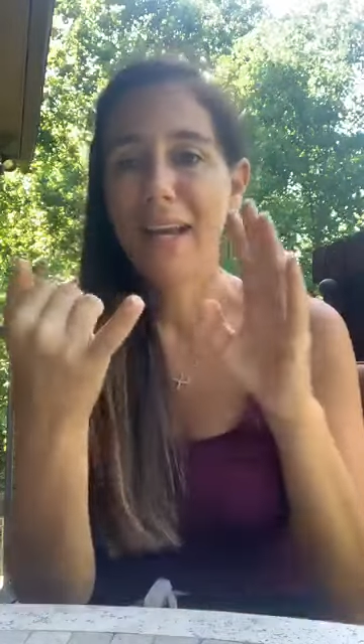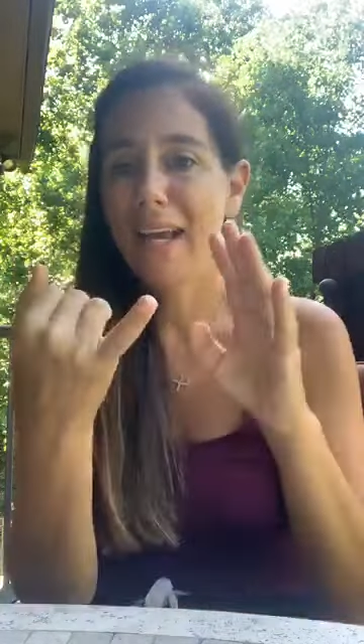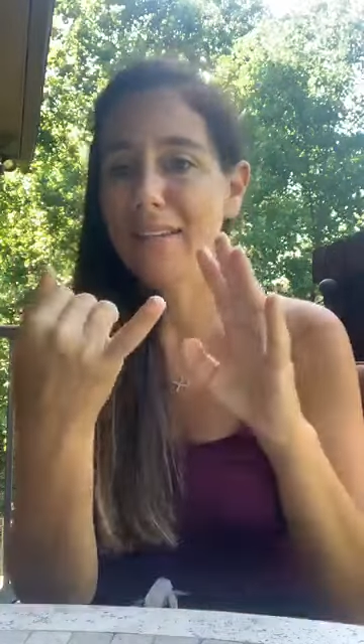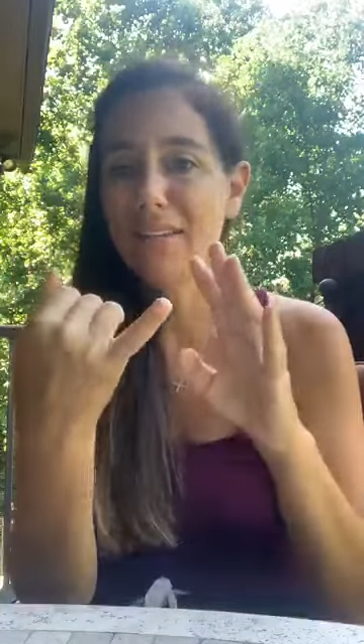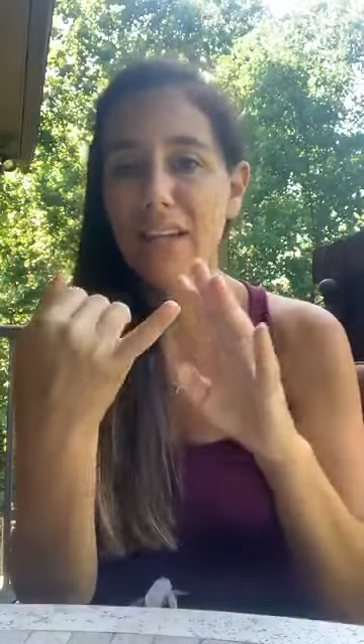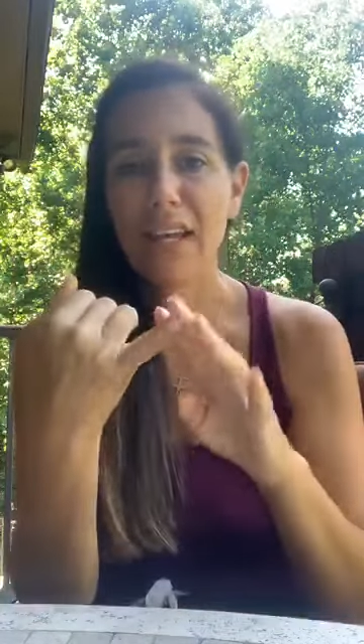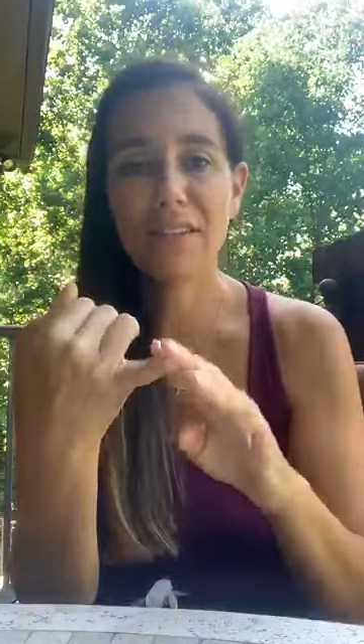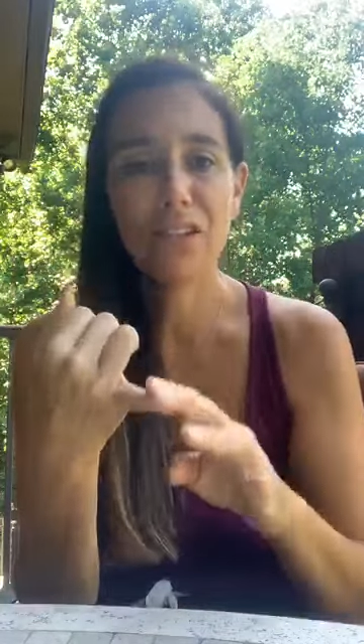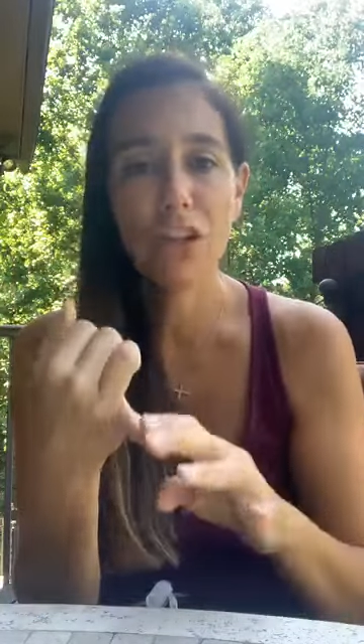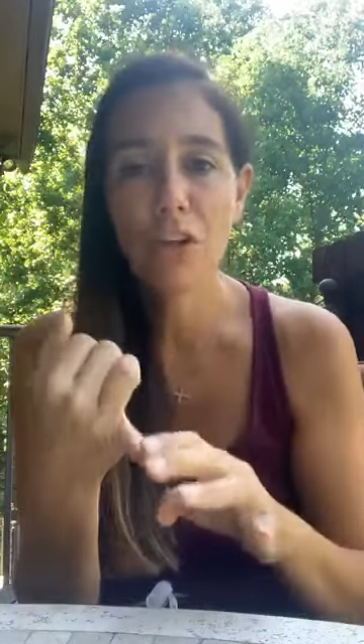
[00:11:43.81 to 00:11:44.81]
It's
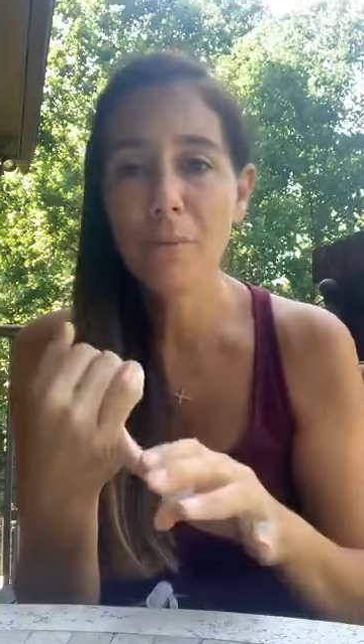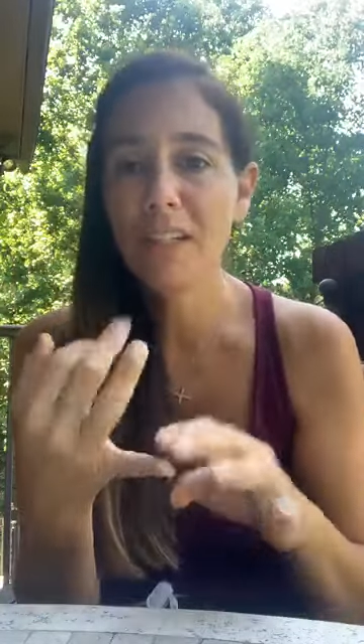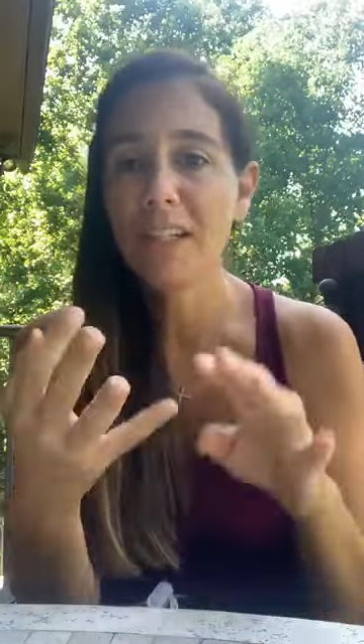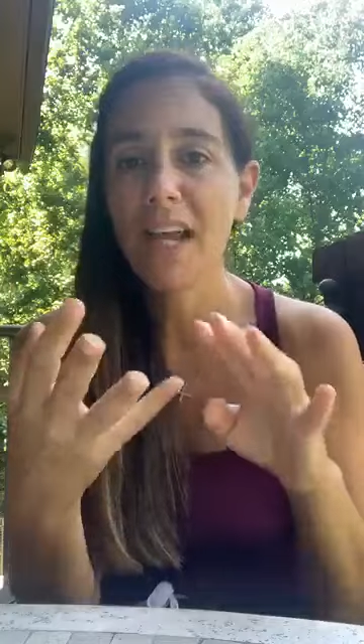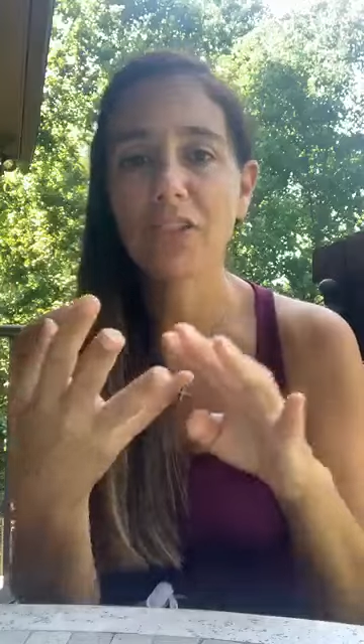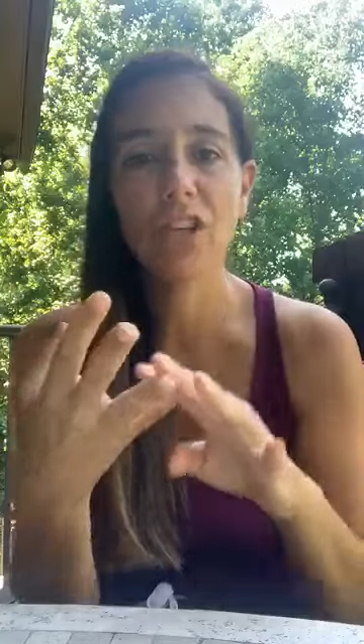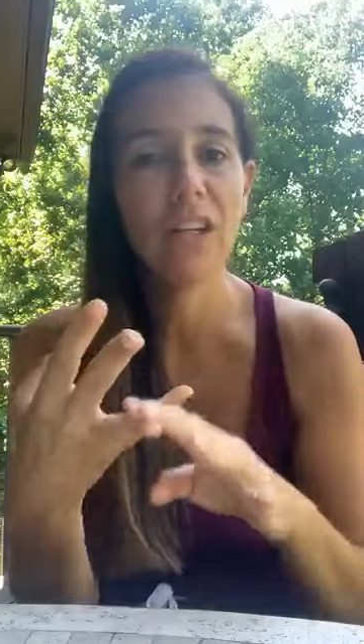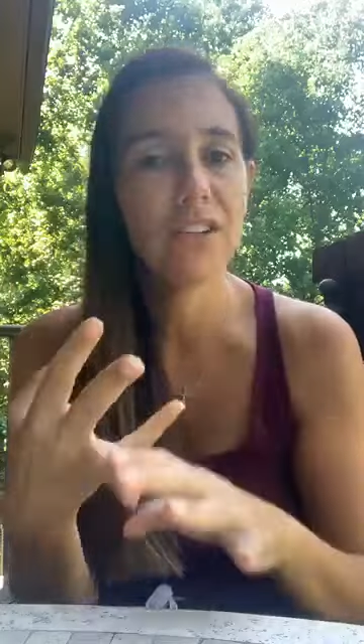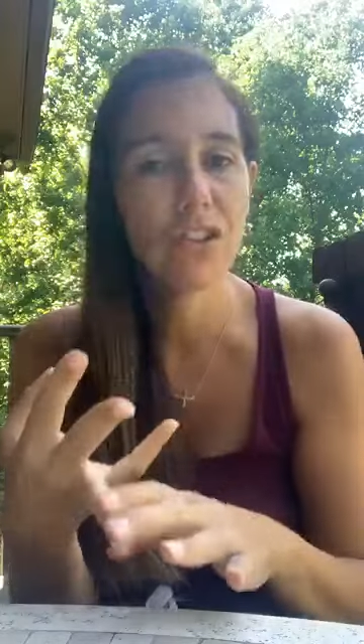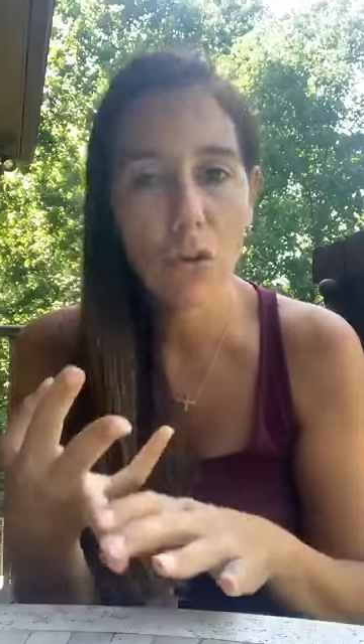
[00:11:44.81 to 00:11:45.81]
the human connection.
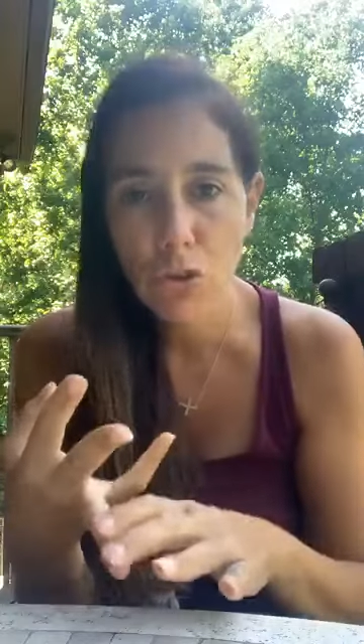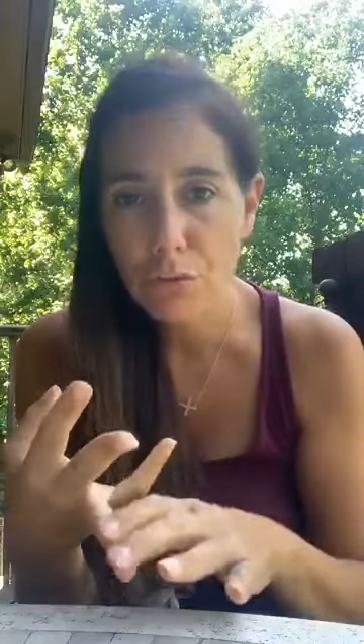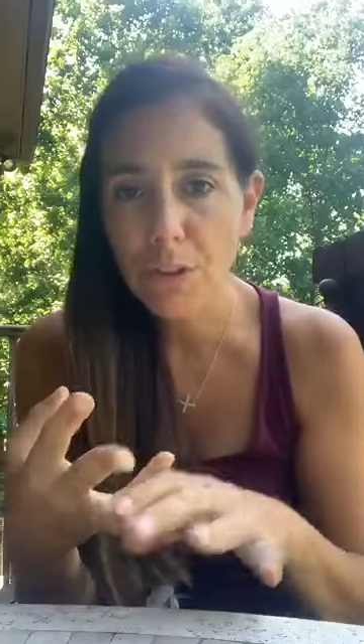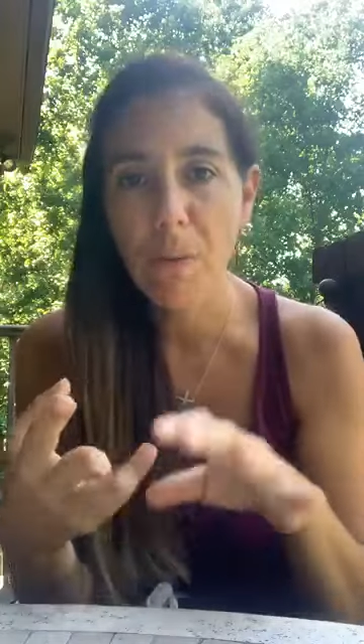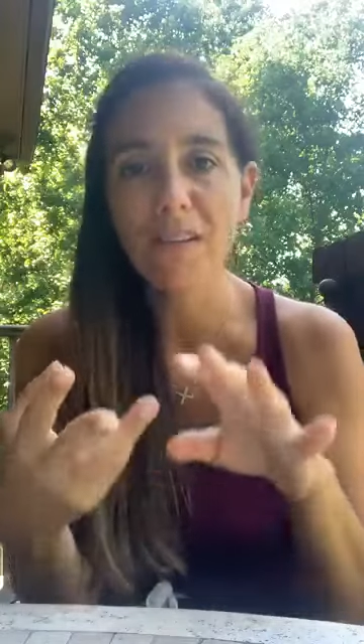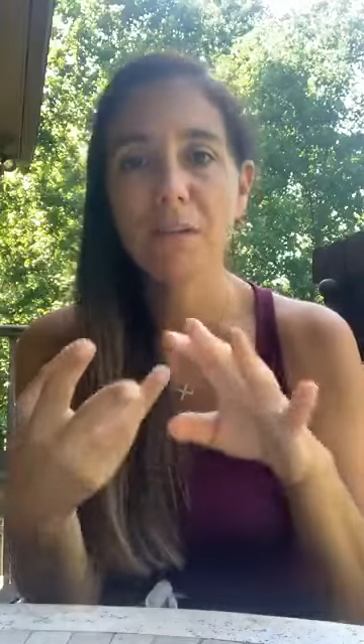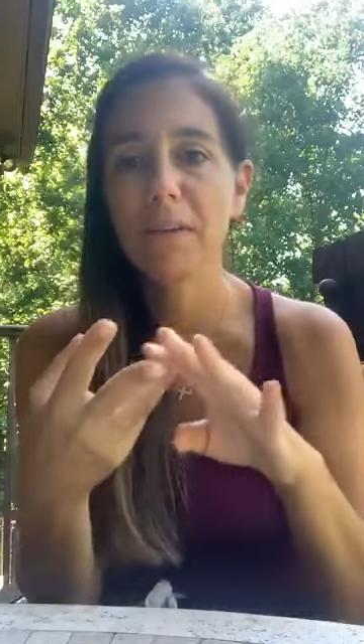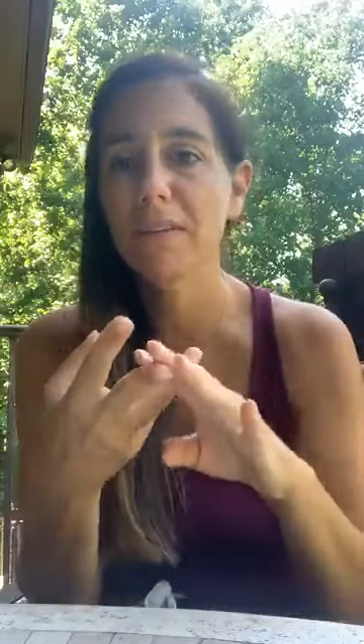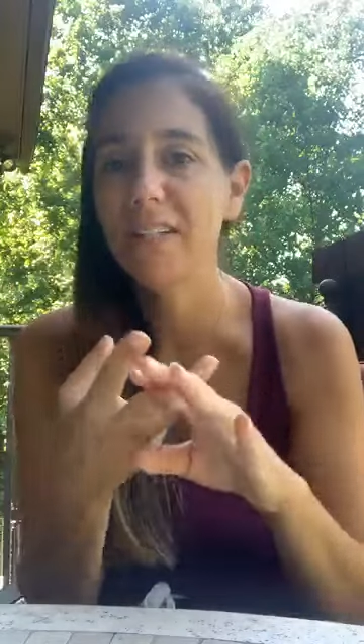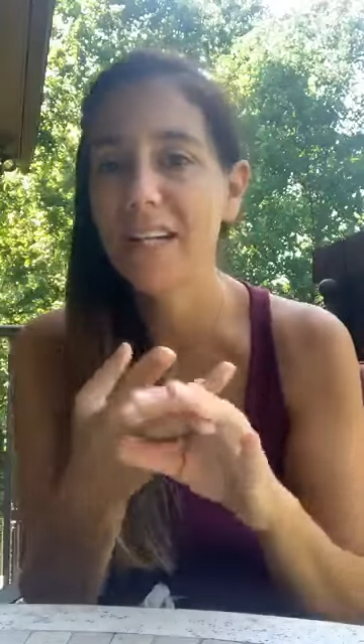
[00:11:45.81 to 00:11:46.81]
It's social
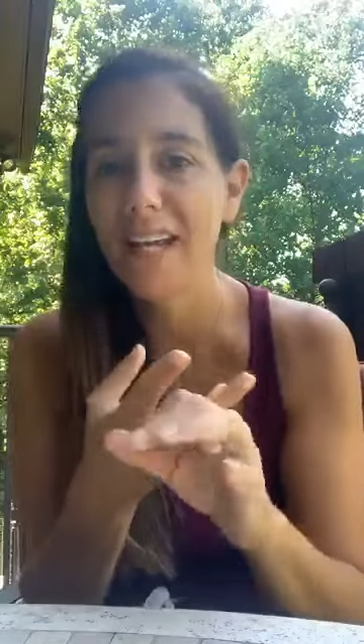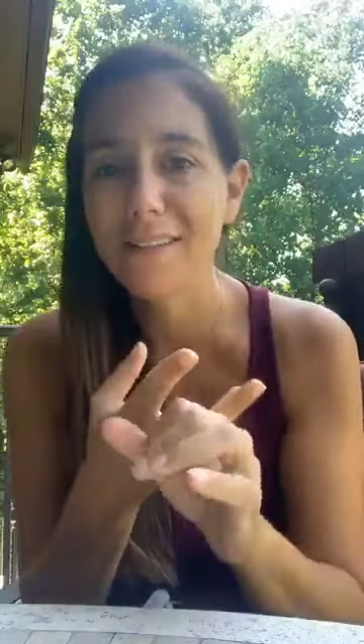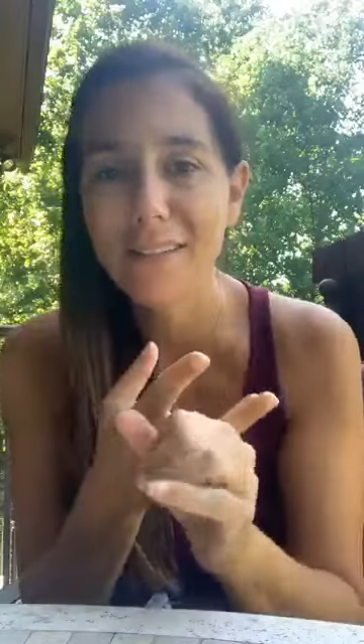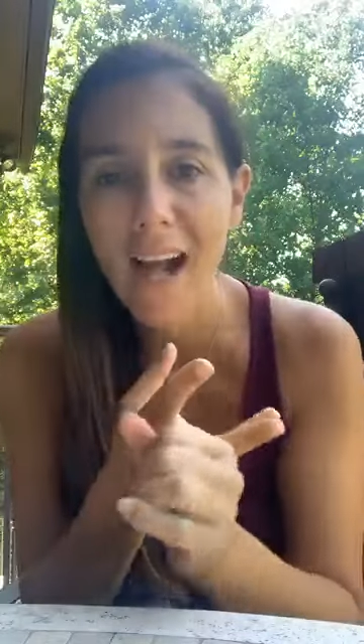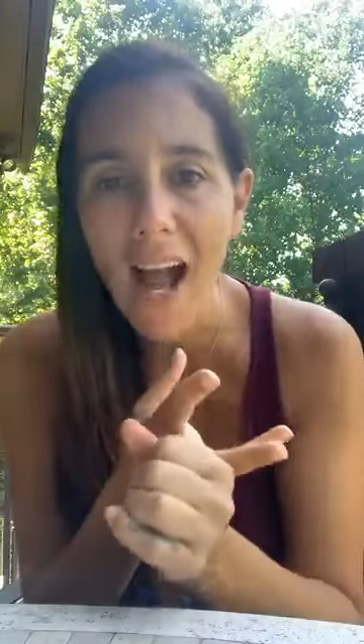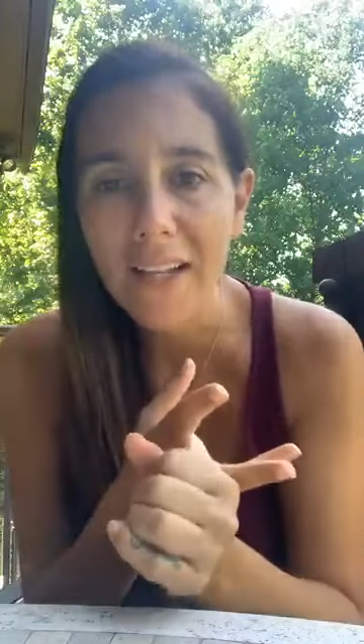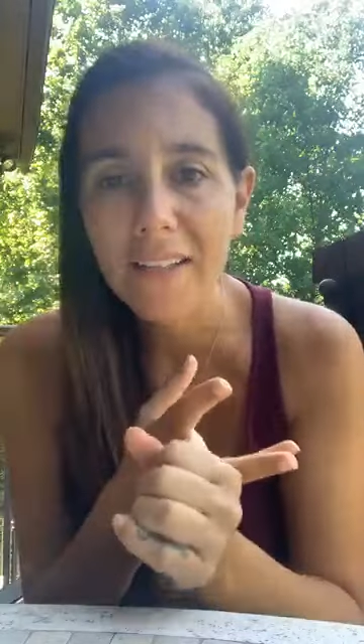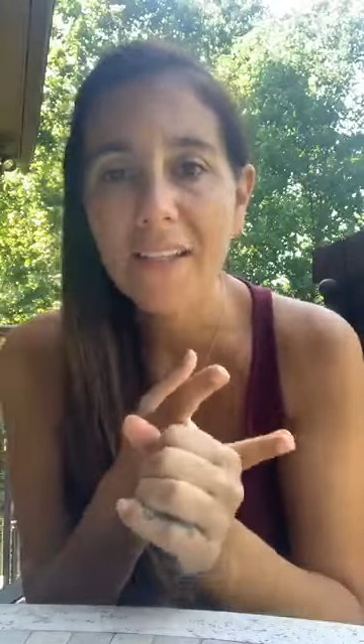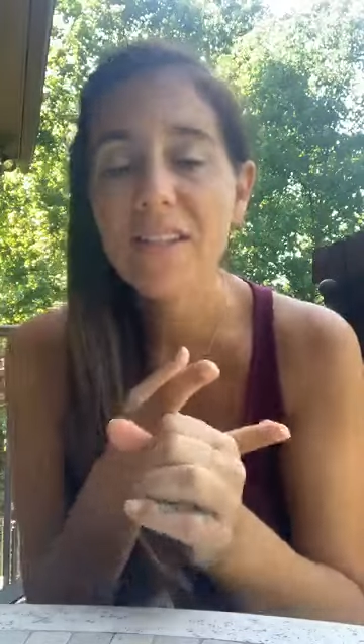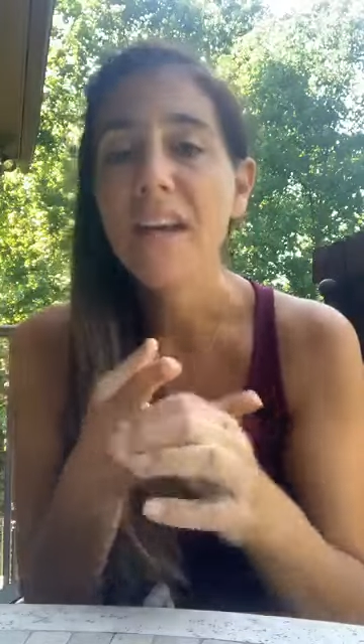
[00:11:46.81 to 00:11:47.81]
responsibility. It's
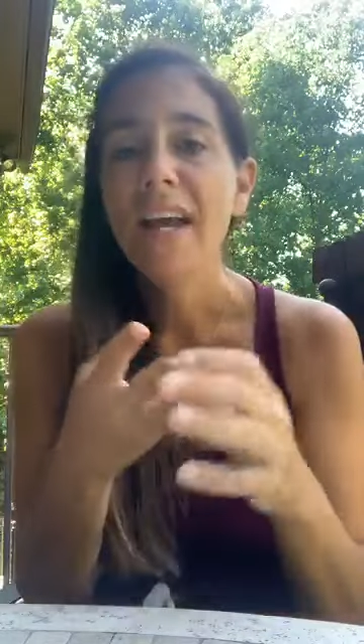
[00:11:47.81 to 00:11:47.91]
kindness.